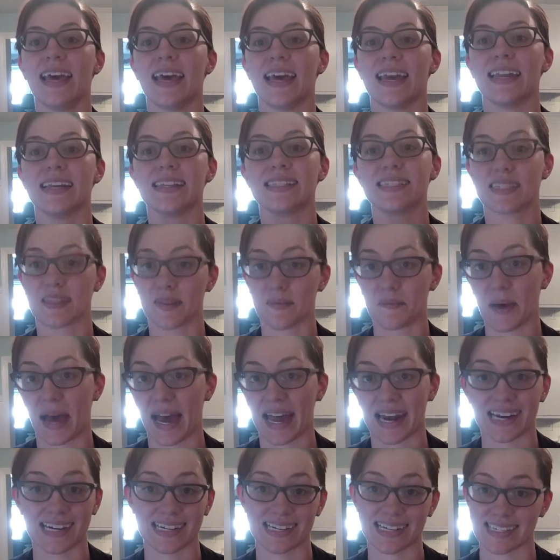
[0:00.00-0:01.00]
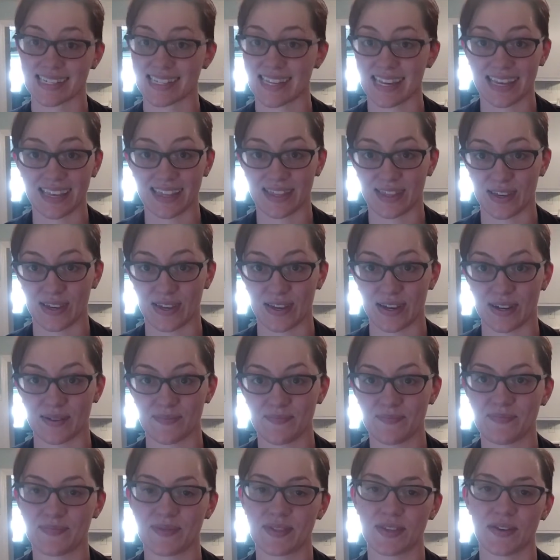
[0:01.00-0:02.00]
It eats the bad, it doesn't eat the good.
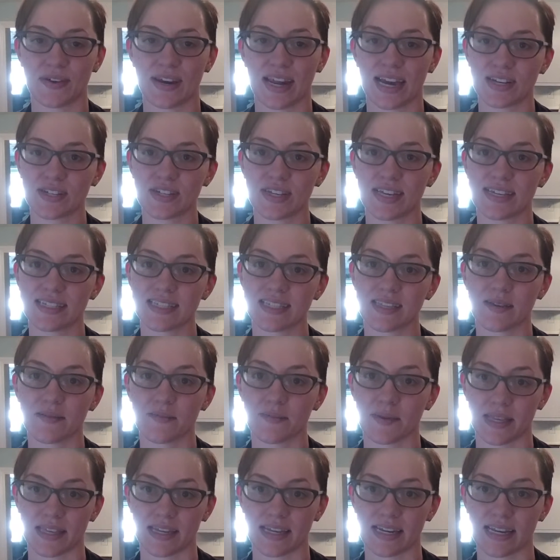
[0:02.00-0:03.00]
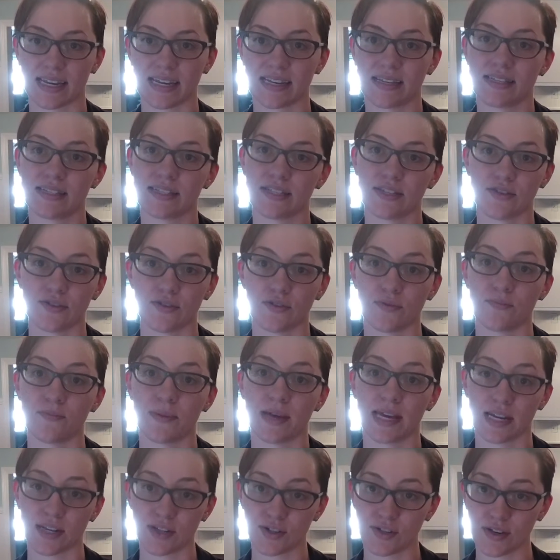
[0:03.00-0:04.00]
So it actually has the ability to
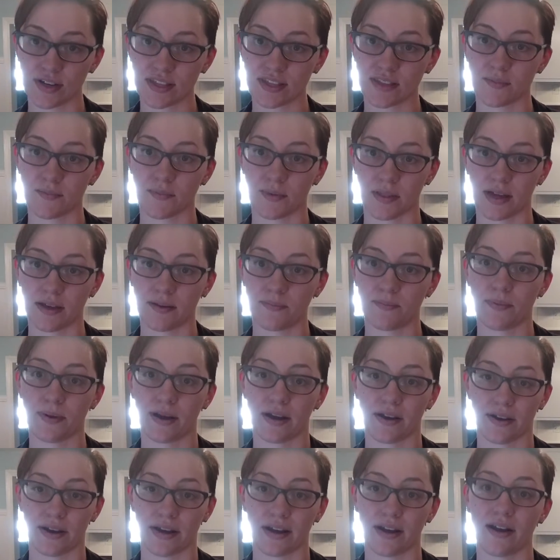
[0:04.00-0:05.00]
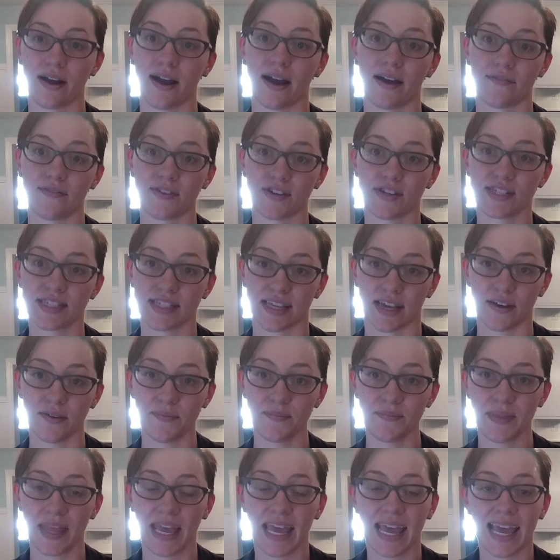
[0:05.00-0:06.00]
penetrate the blood barrier of your
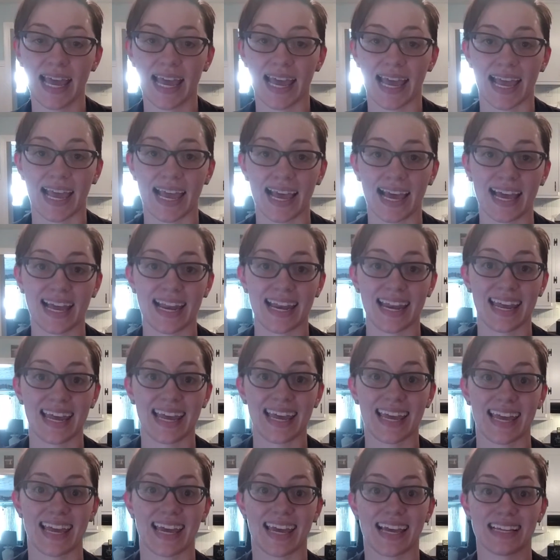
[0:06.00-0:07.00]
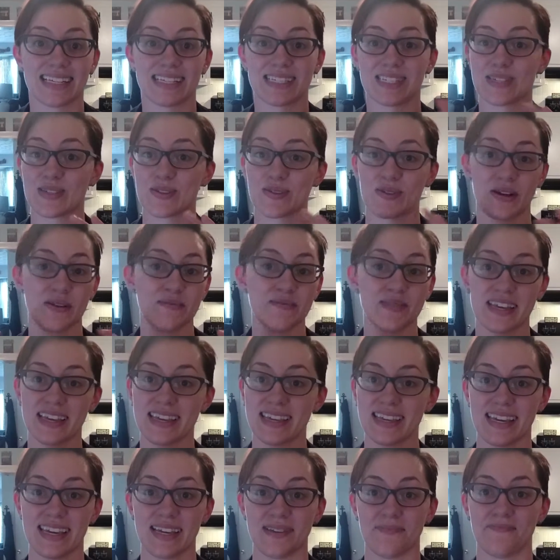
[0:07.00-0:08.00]
cell, and it scrubs it
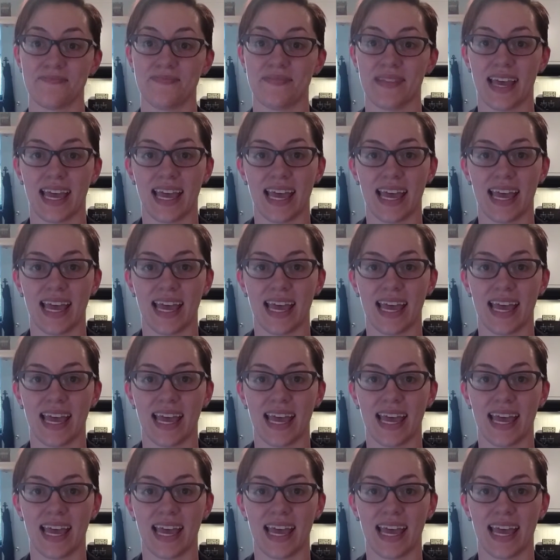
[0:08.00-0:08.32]
clean.